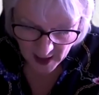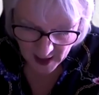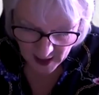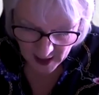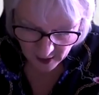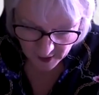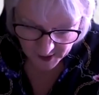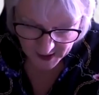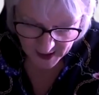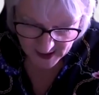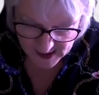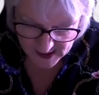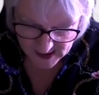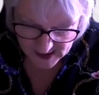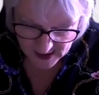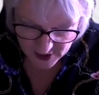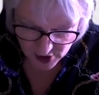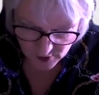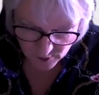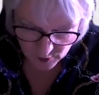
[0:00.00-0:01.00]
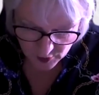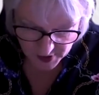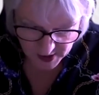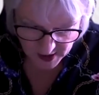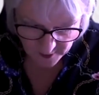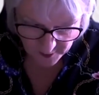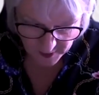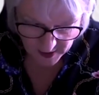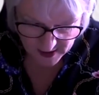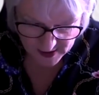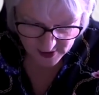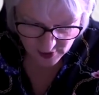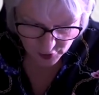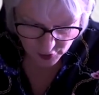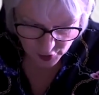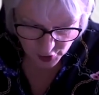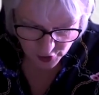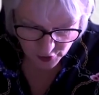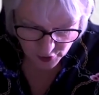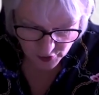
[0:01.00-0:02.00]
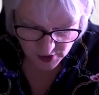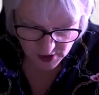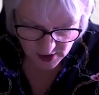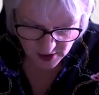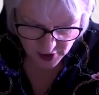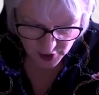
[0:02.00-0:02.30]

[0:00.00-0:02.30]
And our next session will take place on Tuesday,